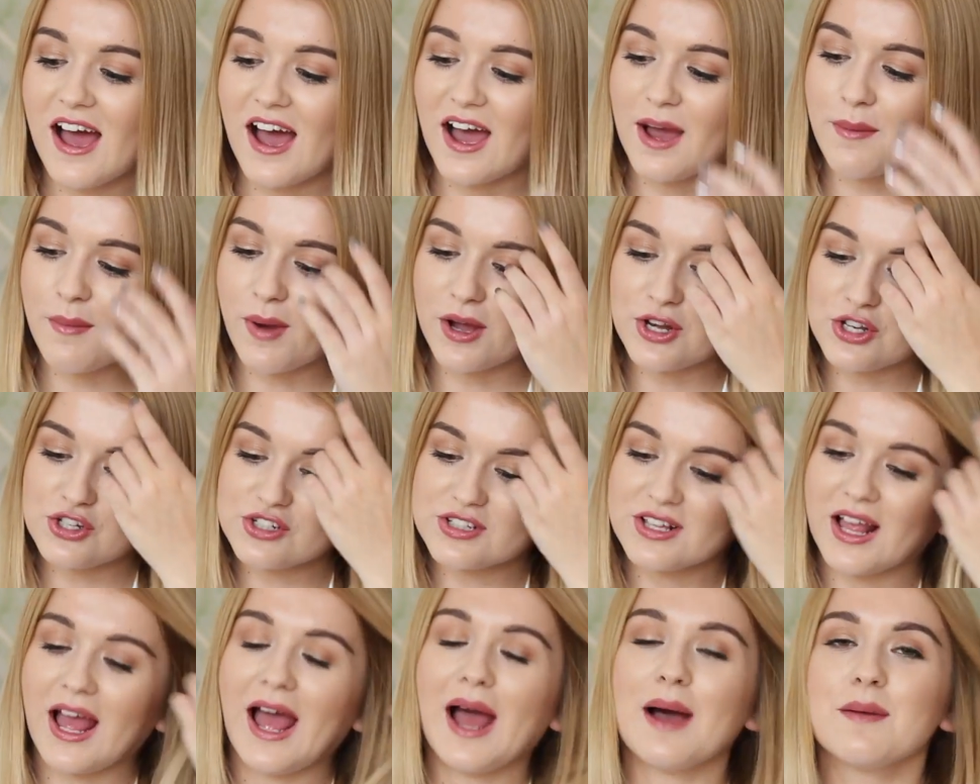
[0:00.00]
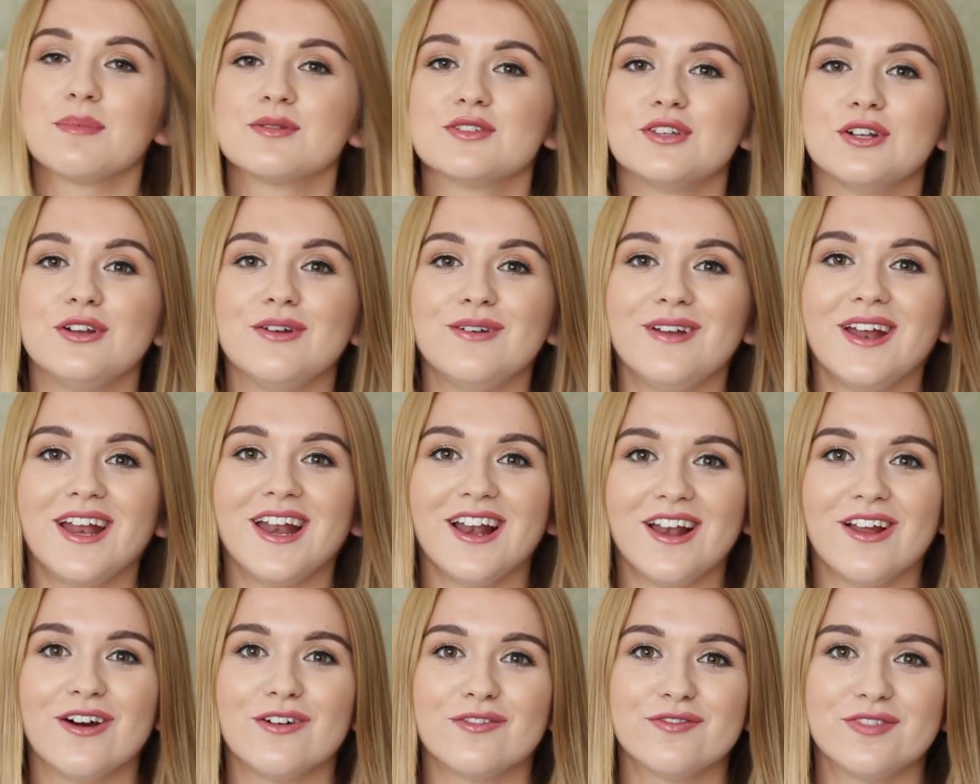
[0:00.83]
I just
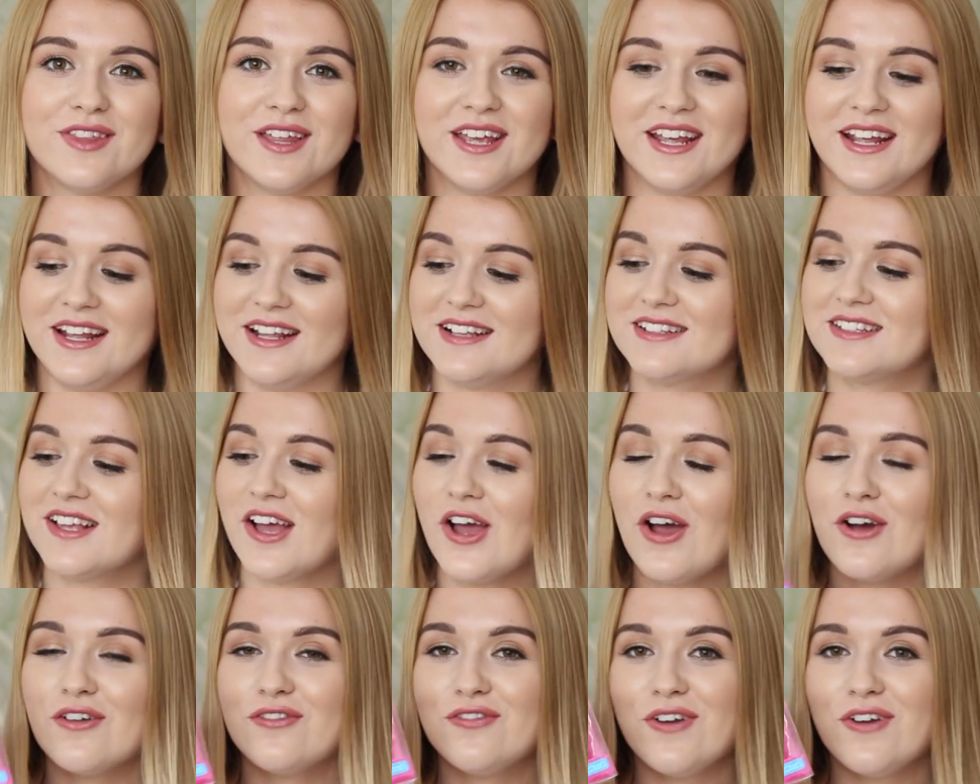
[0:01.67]
absolutely love these.